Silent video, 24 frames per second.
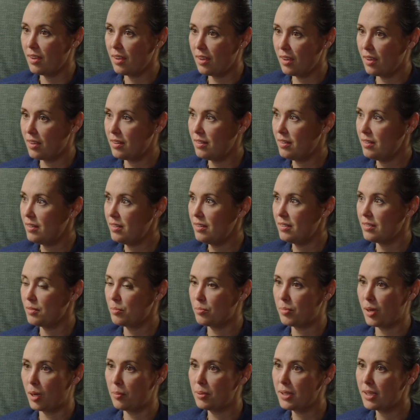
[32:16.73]
in
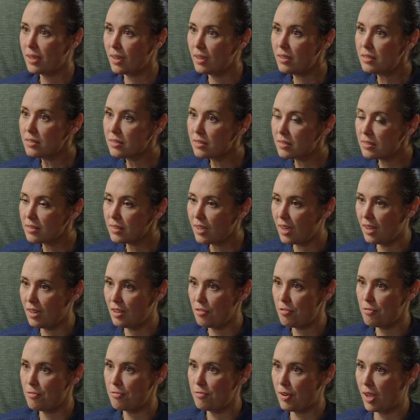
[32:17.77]
public health and
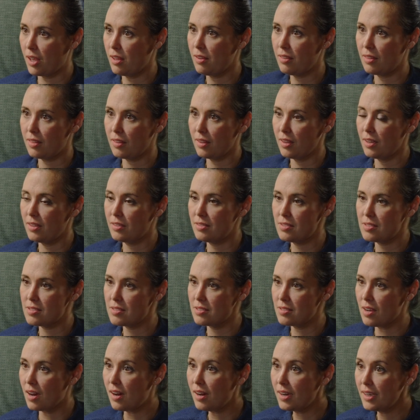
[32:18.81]
a faith in
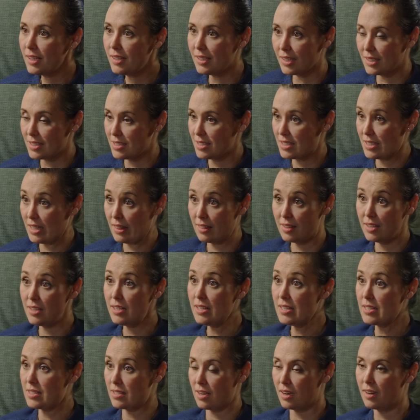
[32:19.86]
science,
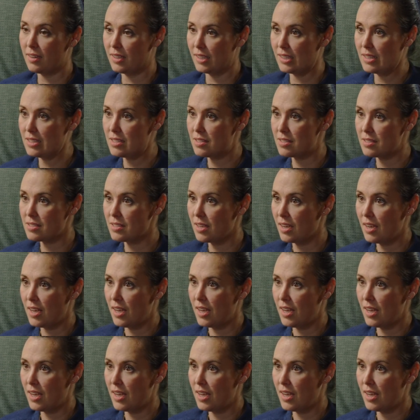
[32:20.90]
the science.